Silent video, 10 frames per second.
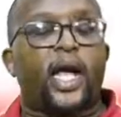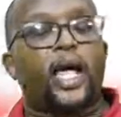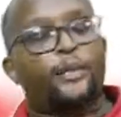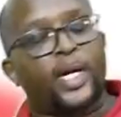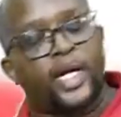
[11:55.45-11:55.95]

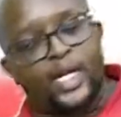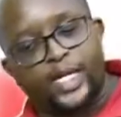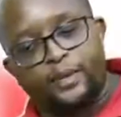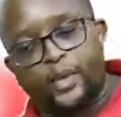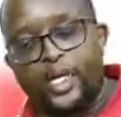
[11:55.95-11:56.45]

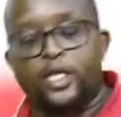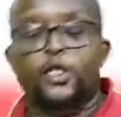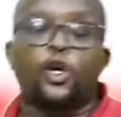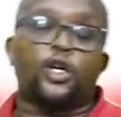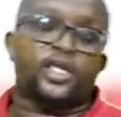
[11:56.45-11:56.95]
hyperkalemia,
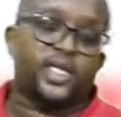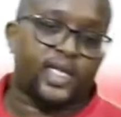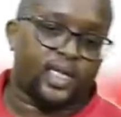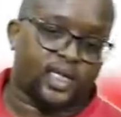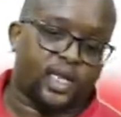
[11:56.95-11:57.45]

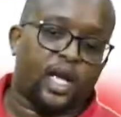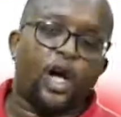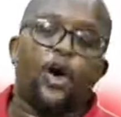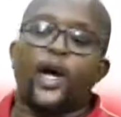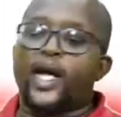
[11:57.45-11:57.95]
toxins,
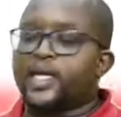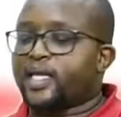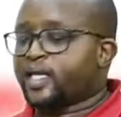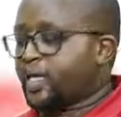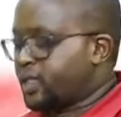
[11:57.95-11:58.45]
or
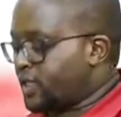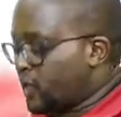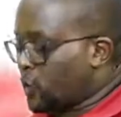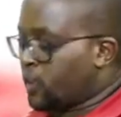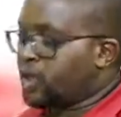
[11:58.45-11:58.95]
anything that
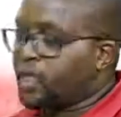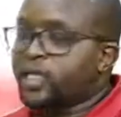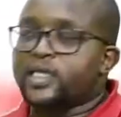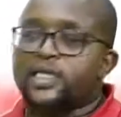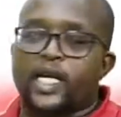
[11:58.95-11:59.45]
is